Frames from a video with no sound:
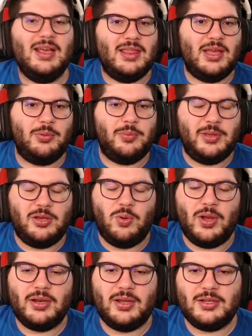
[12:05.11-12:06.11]
That would be
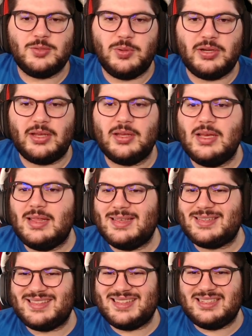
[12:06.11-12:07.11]
quite nice. But yeah,
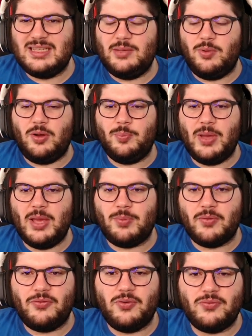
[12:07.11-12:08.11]
this is the team on
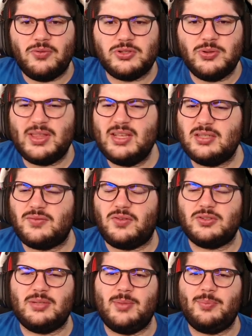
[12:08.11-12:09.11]
paper, 4-4-2. I think this is the
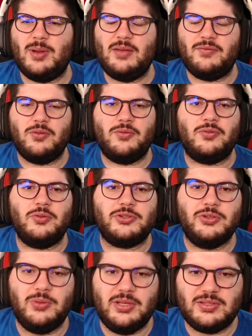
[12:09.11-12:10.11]
first time I played
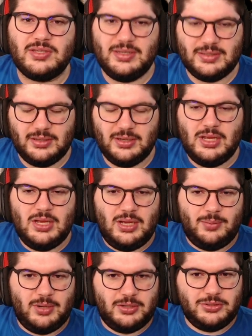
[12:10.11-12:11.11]
4-4-2 this season.
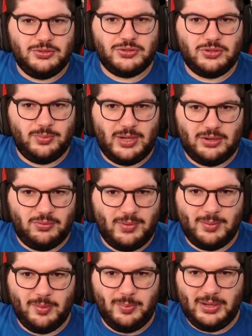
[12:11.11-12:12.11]
I'm not too sure, but I don't
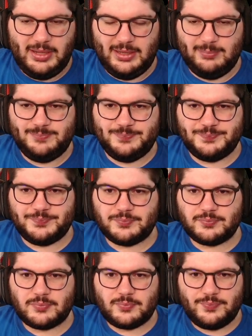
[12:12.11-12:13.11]
remember playing it
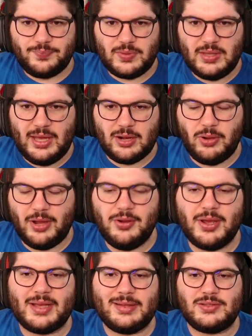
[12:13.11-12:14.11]
at all. I know
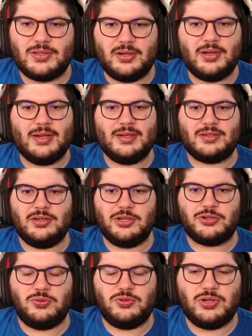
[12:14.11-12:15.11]
I considered it as
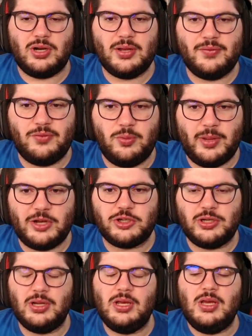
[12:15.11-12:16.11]
initial starting
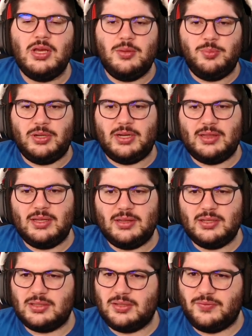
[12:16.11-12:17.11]
formation, but I think
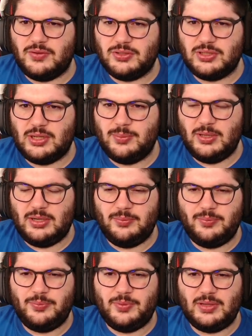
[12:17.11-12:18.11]
this is the first time
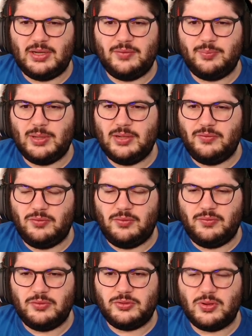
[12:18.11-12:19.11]
that I've played
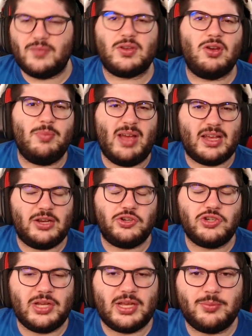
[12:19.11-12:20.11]
4-4-2. I'll have to go back and
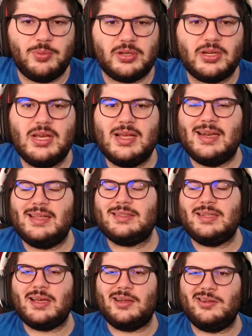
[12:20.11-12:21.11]
check, but let's
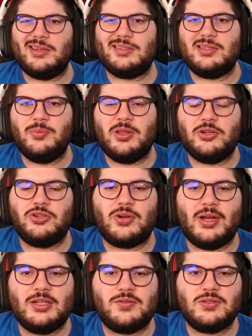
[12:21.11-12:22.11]
take a look at some of the
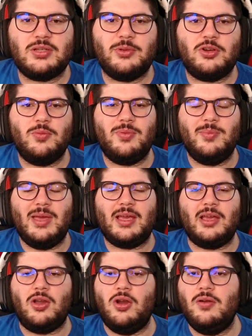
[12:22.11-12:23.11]
transfers that we could be
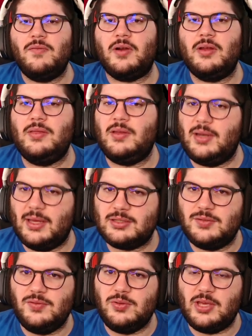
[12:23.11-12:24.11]
making over the
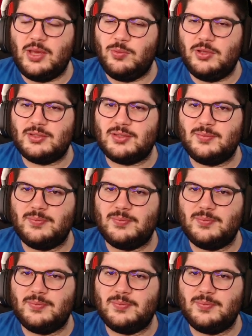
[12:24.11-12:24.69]
next few game weeks.